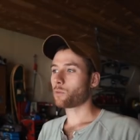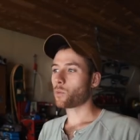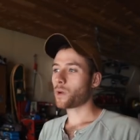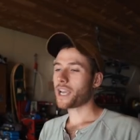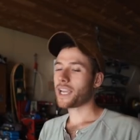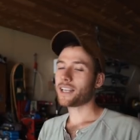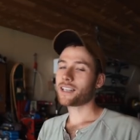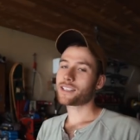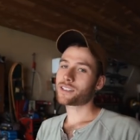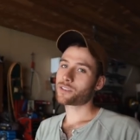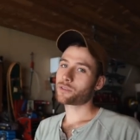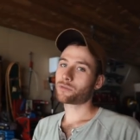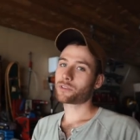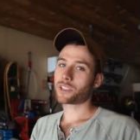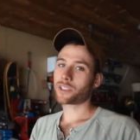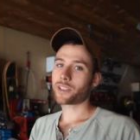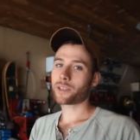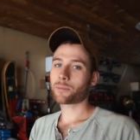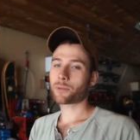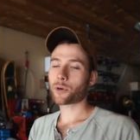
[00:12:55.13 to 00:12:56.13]
Weight is a
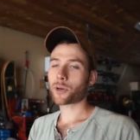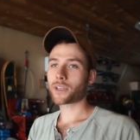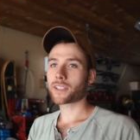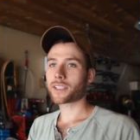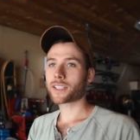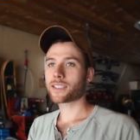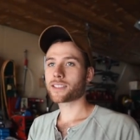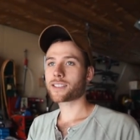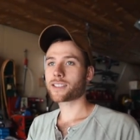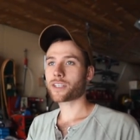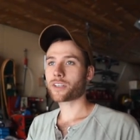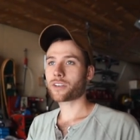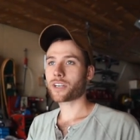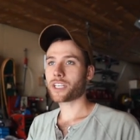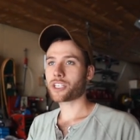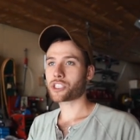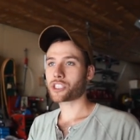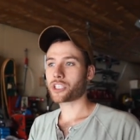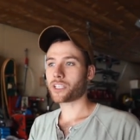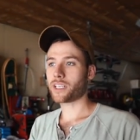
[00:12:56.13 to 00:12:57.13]
really important
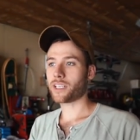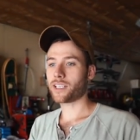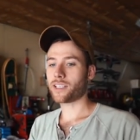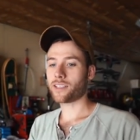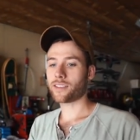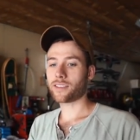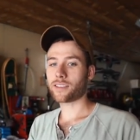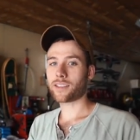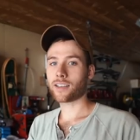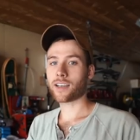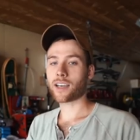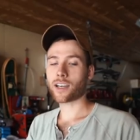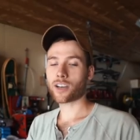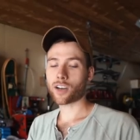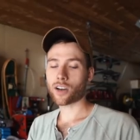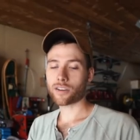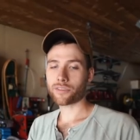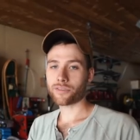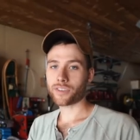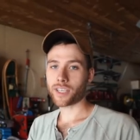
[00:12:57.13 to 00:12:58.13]
consideration in an
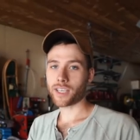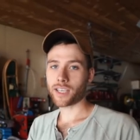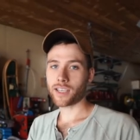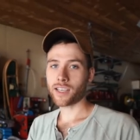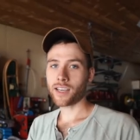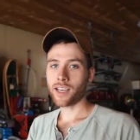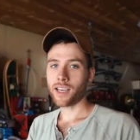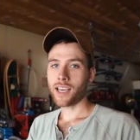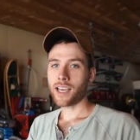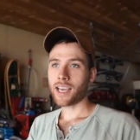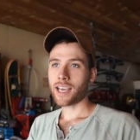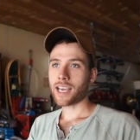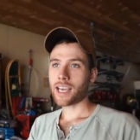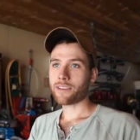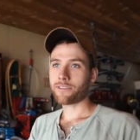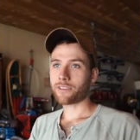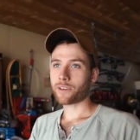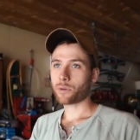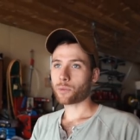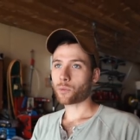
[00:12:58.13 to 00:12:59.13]
RV.
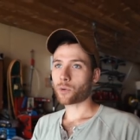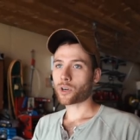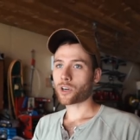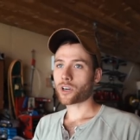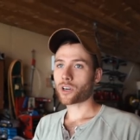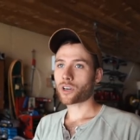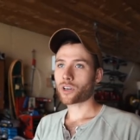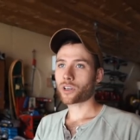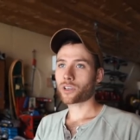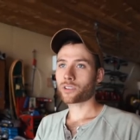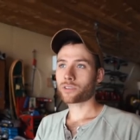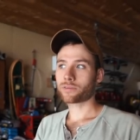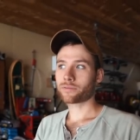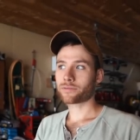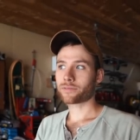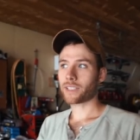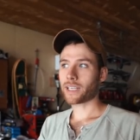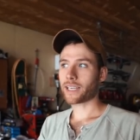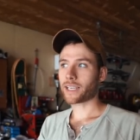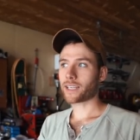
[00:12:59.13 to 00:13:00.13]
If it were
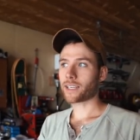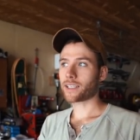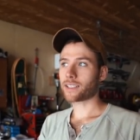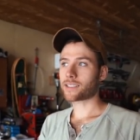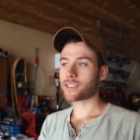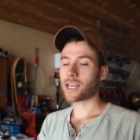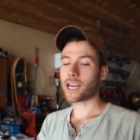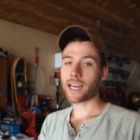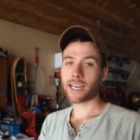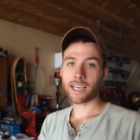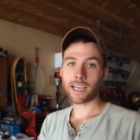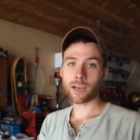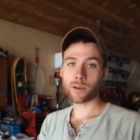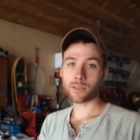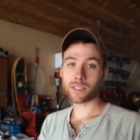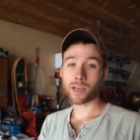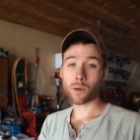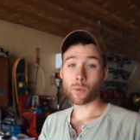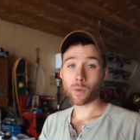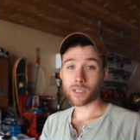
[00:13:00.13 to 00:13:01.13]
like a tiny
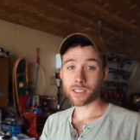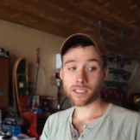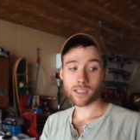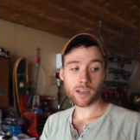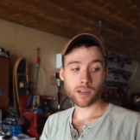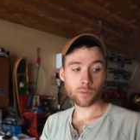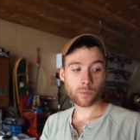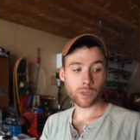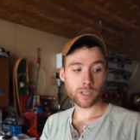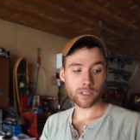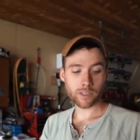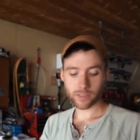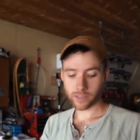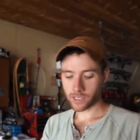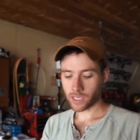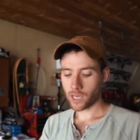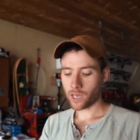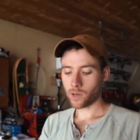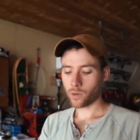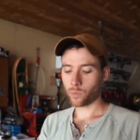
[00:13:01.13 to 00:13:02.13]
house that wasn't on
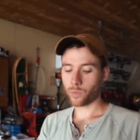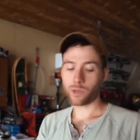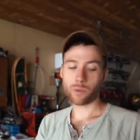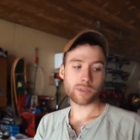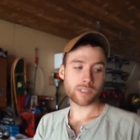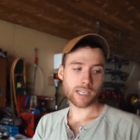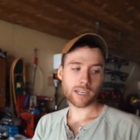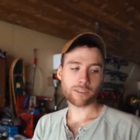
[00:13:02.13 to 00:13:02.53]
wheels, we would